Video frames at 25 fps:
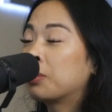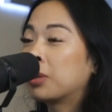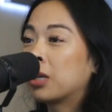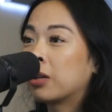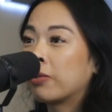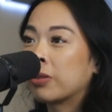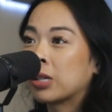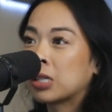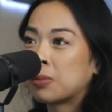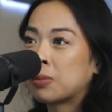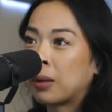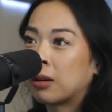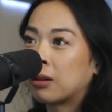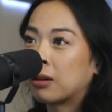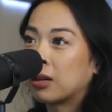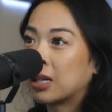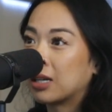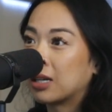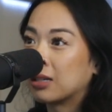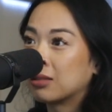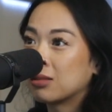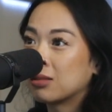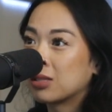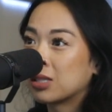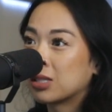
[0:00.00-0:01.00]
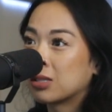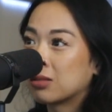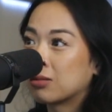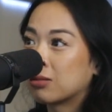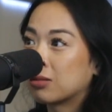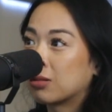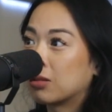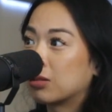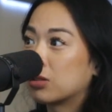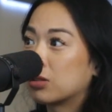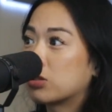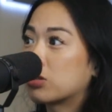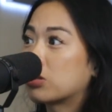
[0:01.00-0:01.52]
bit of experience.
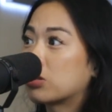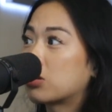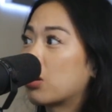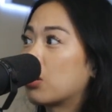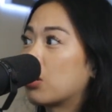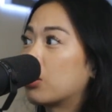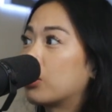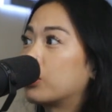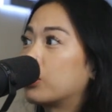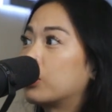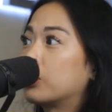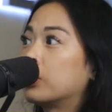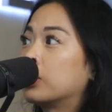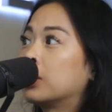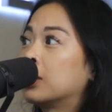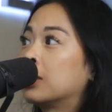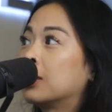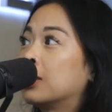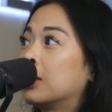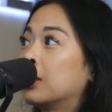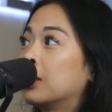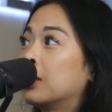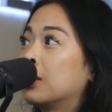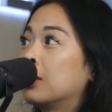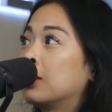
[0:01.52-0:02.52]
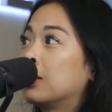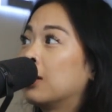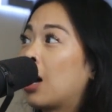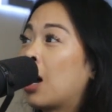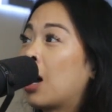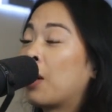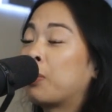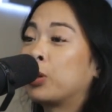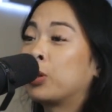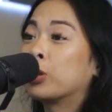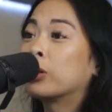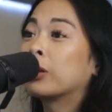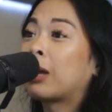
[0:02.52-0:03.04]
So
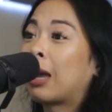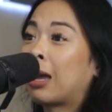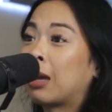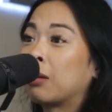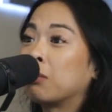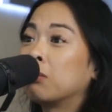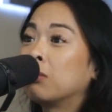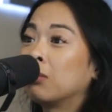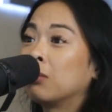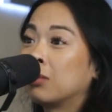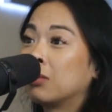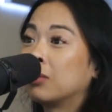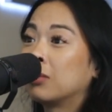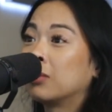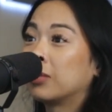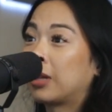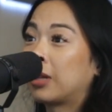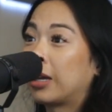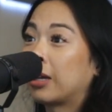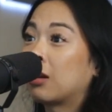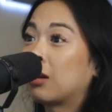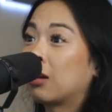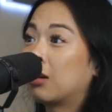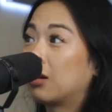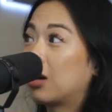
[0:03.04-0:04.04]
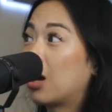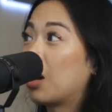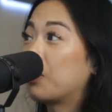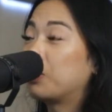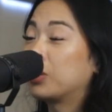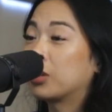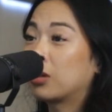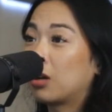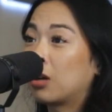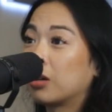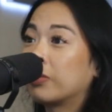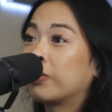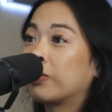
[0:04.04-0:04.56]
up your game, like up
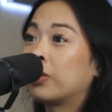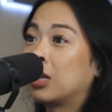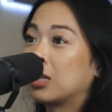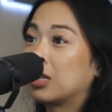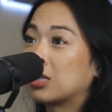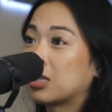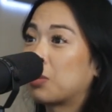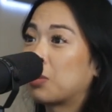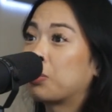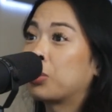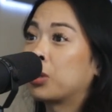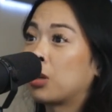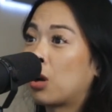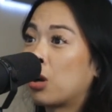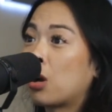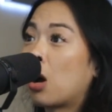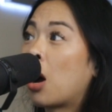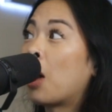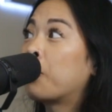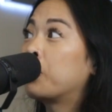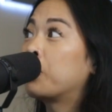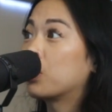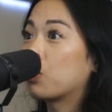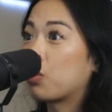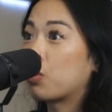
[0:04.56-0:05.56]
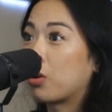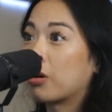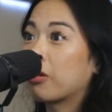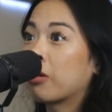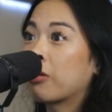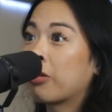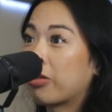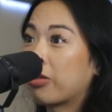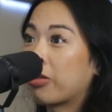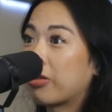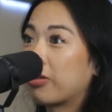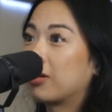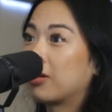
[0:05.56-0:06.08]
your confidence, up your worth.
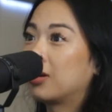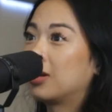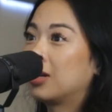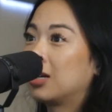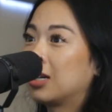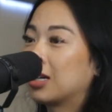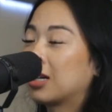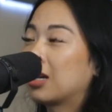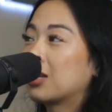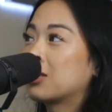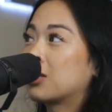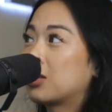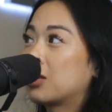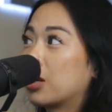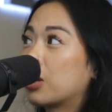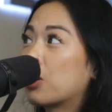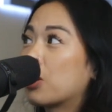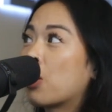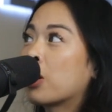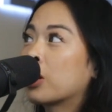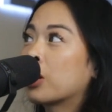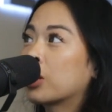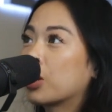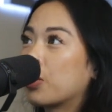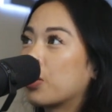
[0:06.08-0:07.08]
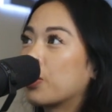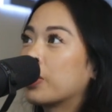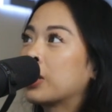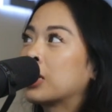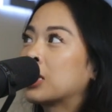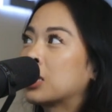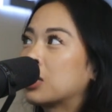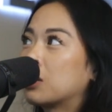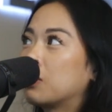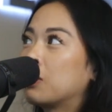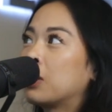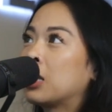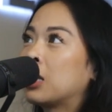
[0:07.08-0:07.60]
Because there are going
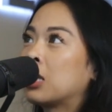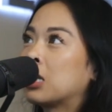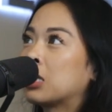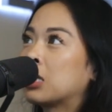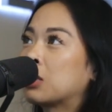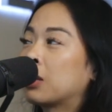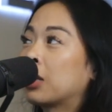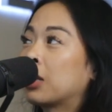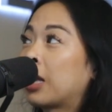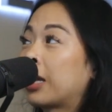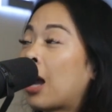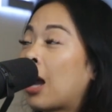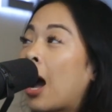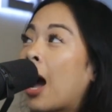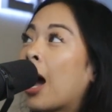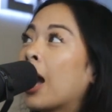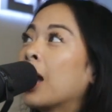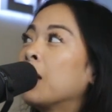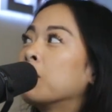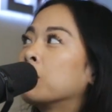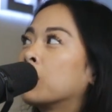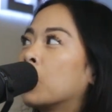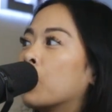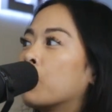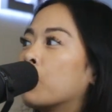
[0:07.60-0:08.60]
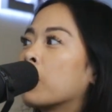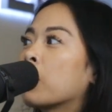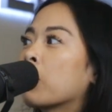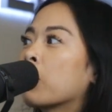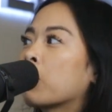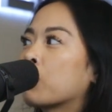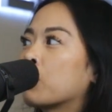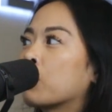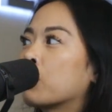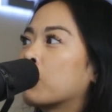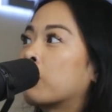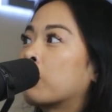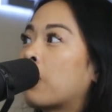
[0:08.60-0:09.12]
to be these, like I am going
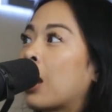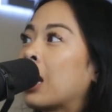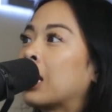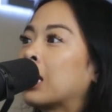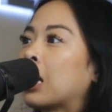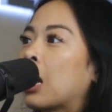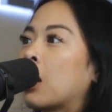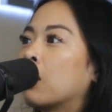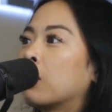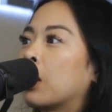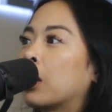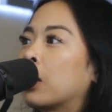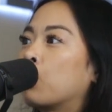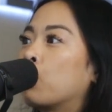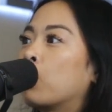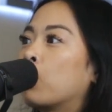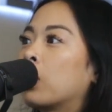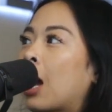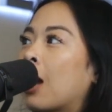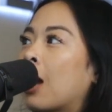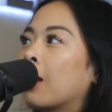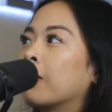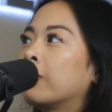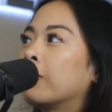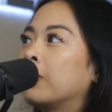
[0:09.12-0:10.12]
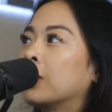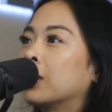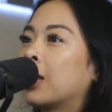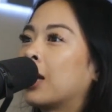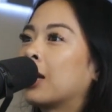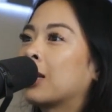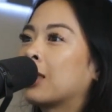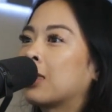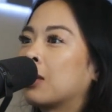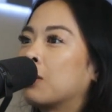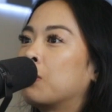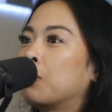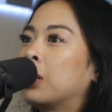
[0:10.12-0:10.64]
through right now, like what I feel
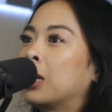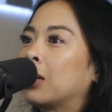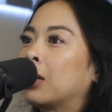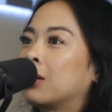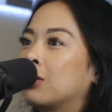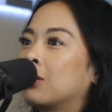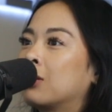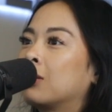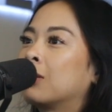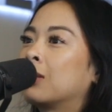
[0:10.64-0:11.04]
like the big